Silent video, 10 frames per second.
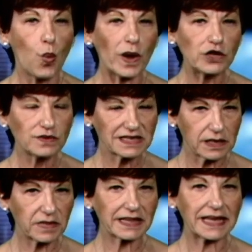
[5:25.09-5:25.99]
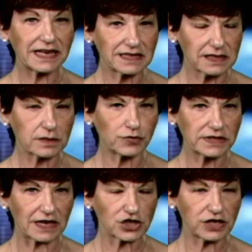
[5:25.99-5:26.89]
When you stimulate insulin
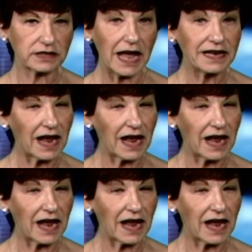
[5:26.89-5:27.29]
production,